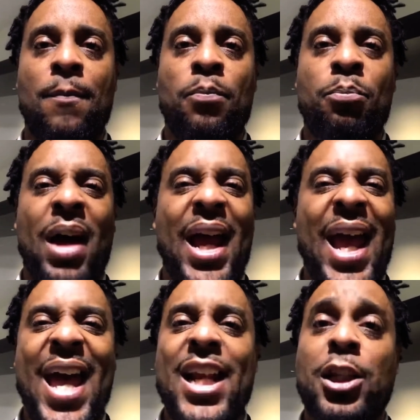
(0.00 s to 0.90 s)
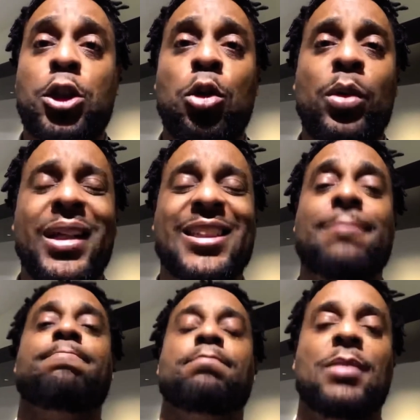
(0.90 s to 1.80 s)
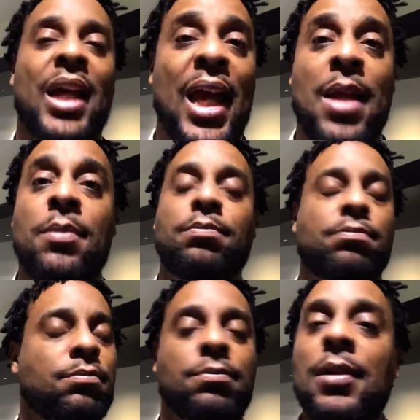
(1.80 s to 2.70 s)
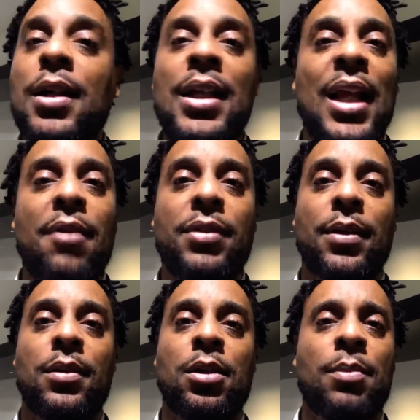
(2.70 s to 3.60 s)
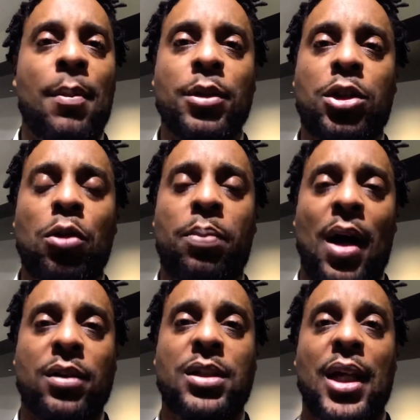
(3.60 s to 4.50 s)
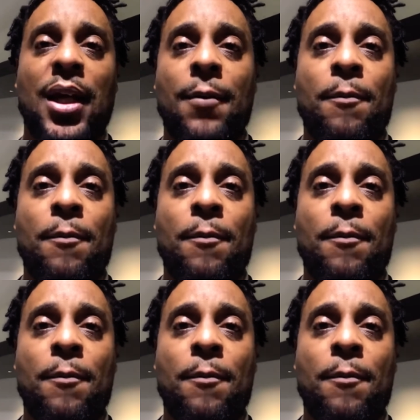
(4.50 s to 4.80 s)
My attitude is, and love it. You remember Tupac said,